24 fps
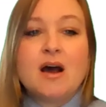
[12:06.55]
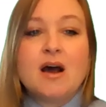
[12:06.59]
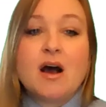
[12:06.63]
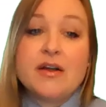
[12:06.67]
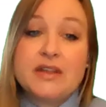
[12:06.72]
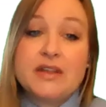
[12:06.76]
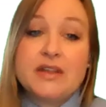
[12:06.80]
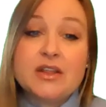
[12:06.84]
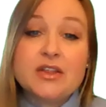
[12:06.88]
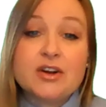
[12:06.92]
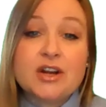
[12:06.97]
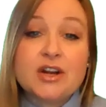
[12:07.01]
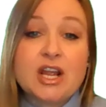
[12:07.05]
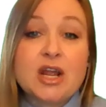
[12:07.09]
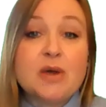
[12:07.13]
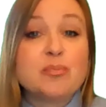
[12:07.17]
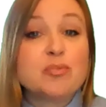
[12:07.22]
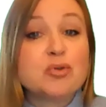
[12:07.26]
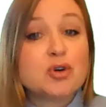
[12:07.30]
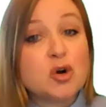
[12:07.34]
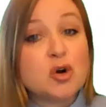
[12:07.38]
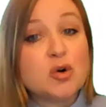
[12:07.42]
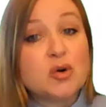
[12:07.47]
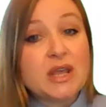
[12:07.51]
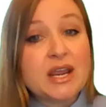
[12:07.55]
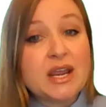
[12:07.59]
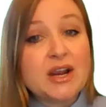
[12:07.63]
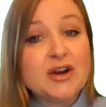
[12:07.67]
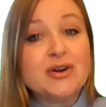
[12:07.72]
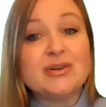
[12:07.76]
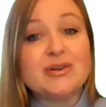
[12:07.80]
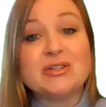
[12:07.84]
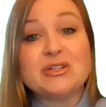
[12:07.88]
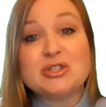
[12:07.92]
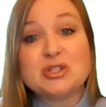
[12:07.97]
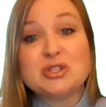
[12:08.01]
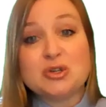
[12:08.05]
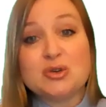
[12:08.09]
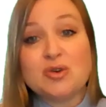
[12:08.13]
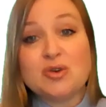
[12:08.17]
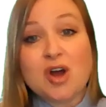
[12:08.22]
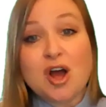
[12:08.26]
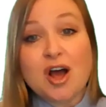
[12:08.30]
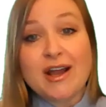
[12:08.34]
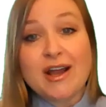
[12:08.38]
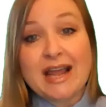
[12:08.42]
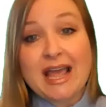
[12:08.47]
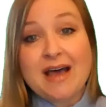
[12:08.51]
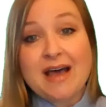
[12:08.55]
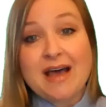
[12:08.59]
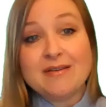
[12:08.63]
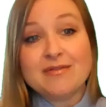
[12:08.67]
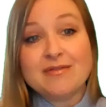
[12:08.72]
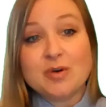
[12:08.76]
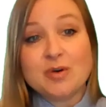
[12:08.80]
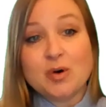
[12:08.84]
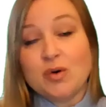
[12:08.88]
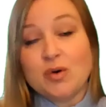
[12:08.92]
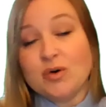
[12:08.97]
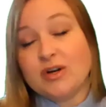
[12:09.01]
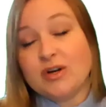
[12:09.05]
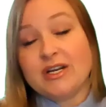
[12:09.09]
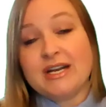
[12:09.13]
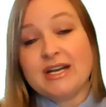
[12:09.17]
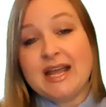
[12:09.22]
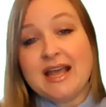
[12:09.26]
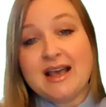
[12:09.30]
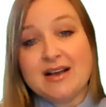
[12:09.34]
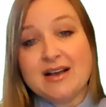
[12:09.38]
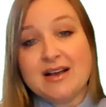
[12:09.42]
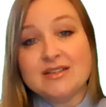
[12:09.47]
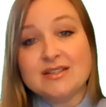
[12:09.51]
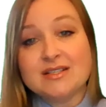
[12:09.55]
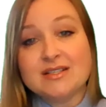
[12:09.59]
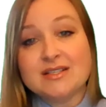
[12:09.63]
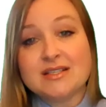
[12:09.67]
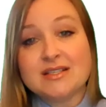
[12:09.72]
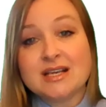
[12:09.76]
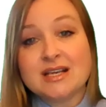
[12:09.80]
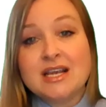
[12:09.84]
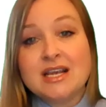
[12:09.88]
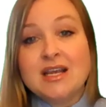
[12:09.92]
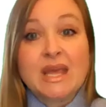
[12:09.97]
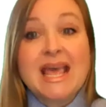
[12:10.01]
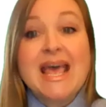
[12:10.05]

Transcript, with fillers: On the other hand, prokaryotes do not have organelles.